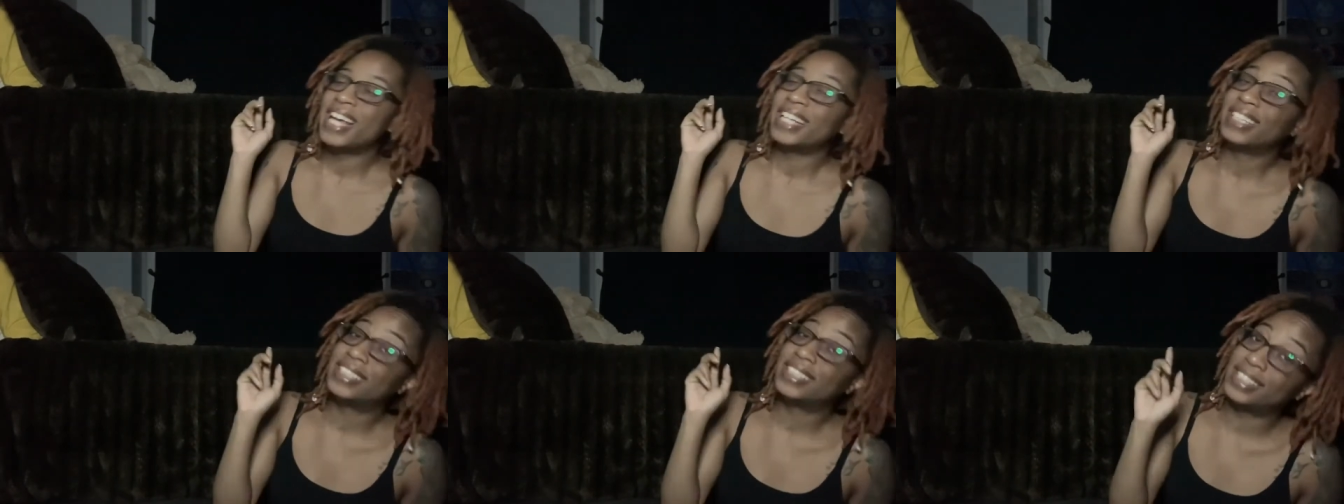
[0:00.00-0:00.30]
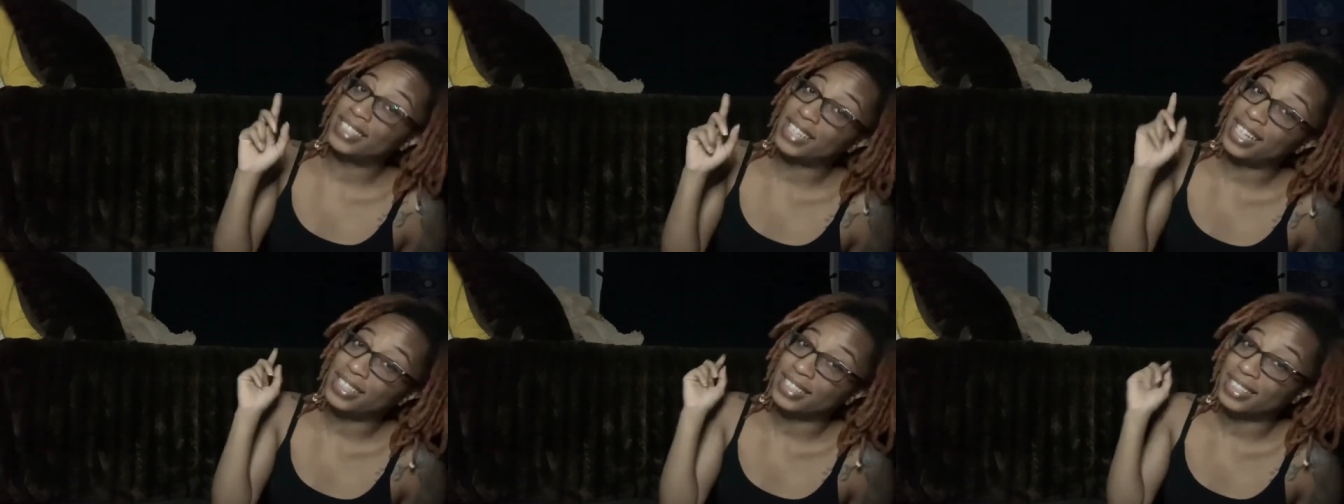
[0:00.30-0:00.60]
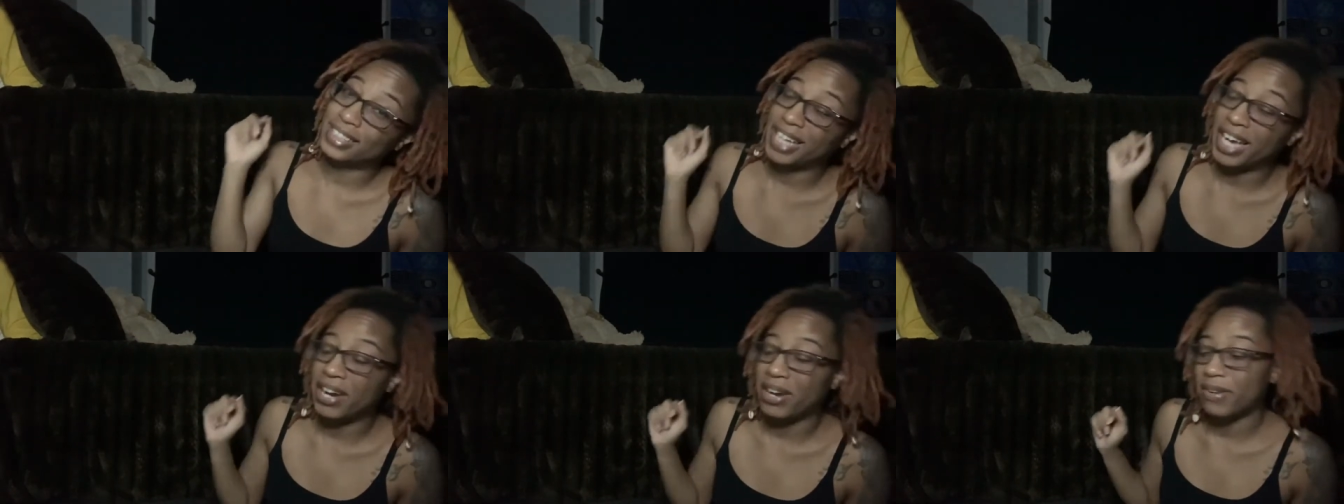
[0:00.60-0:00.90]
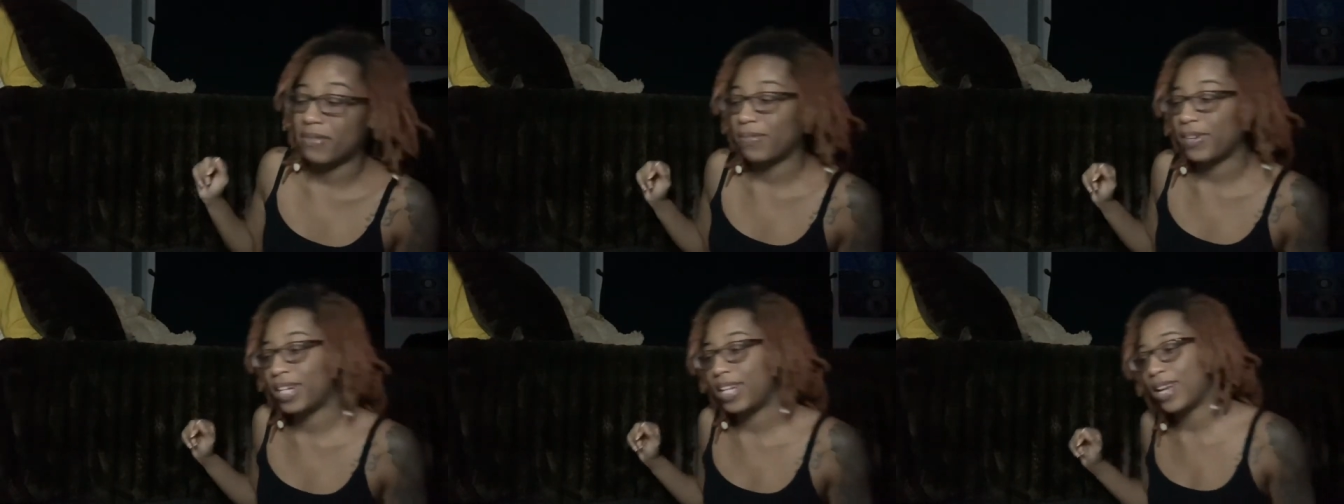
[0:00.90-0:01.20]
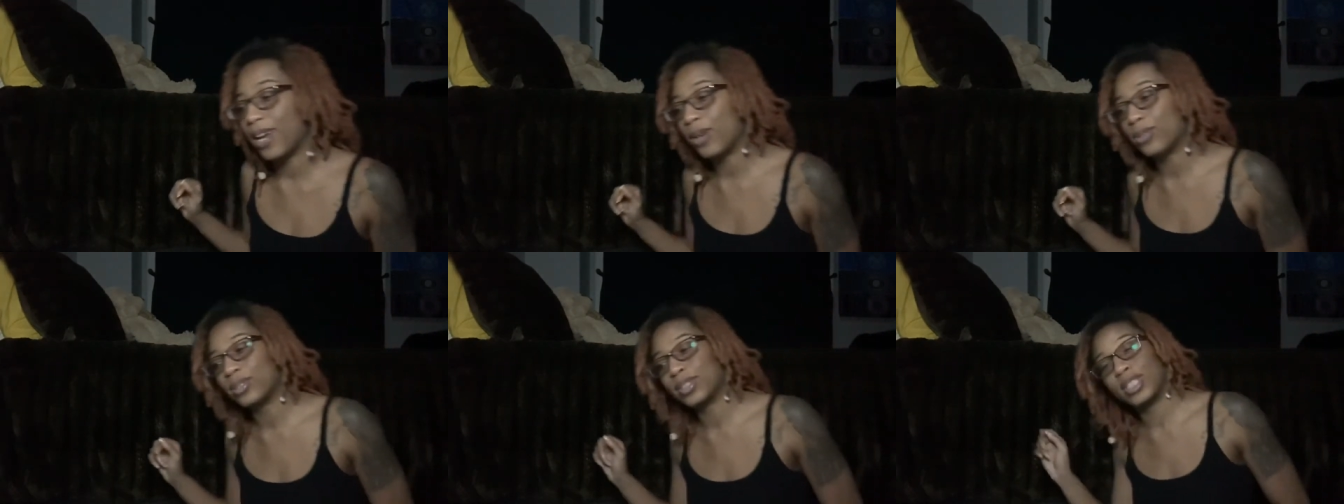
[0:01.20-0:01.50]
six scary
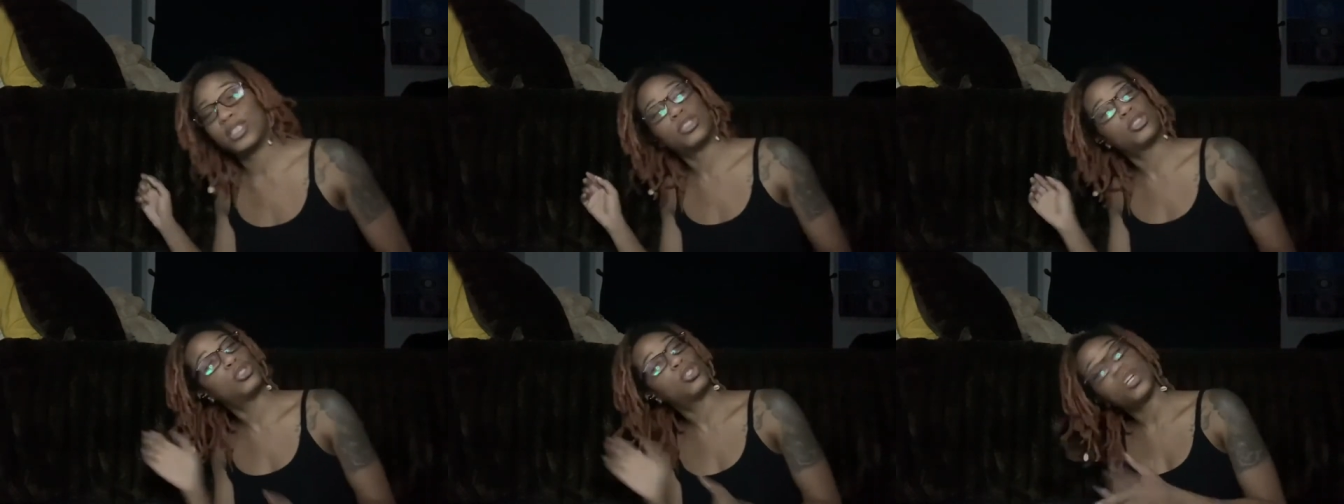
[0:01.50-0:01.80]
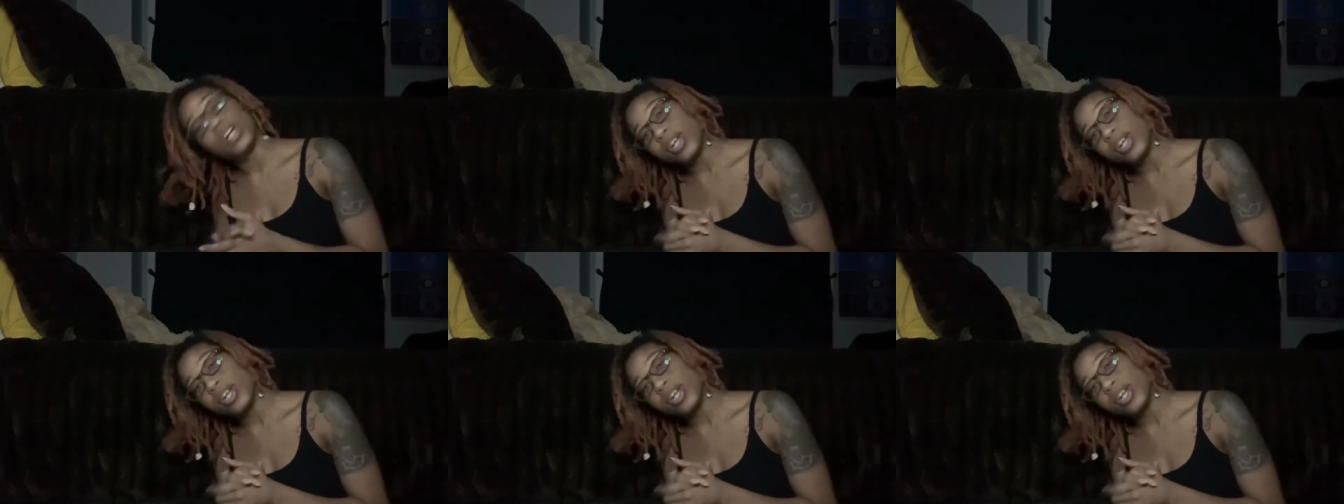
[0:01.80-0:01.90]
videos that you're